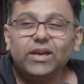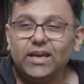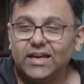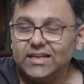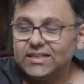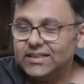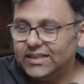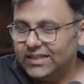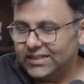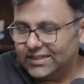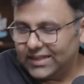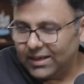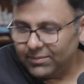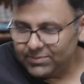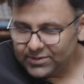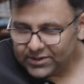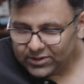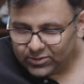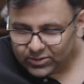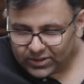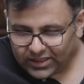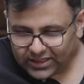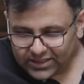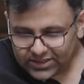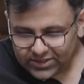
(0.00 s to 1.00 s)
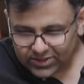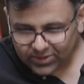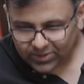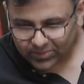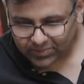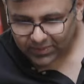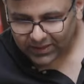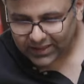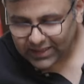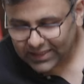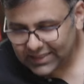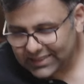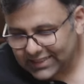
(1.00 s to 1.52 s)
yes, yes, absolutely. So
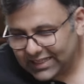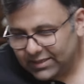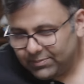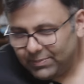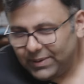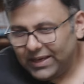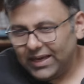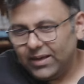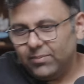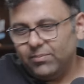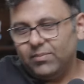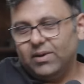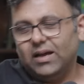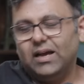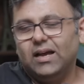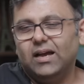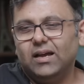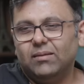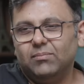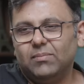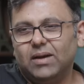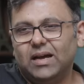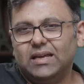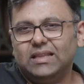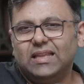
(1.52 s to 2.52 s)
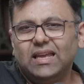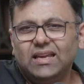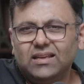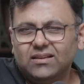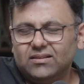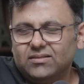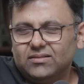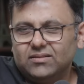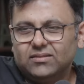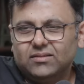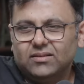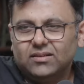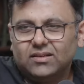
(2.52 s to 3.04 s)
uh, C P M, uh, I
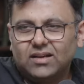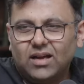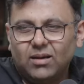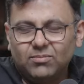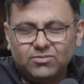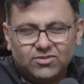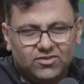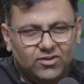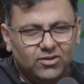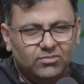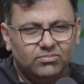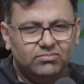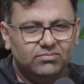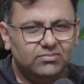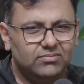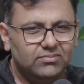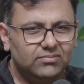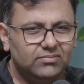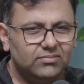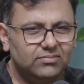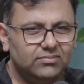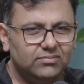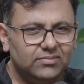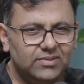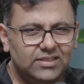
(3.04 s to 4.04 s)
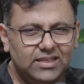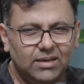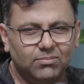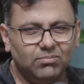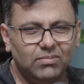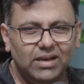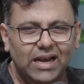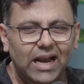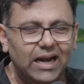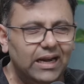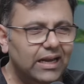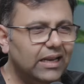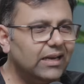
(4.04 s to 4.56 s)
think, comes from some
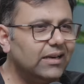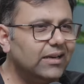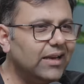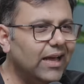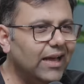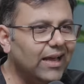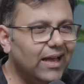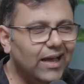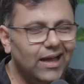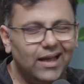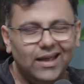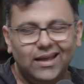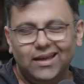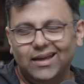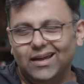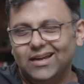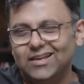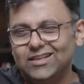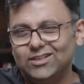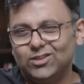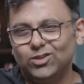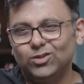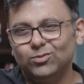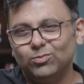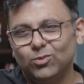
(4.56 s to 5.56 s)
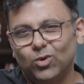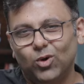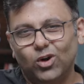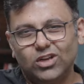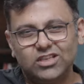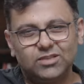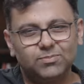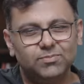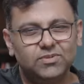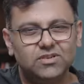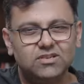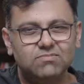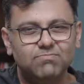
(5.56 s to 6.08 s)
Latin. I, I, I assume
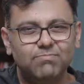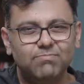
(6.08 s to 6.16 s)
cost per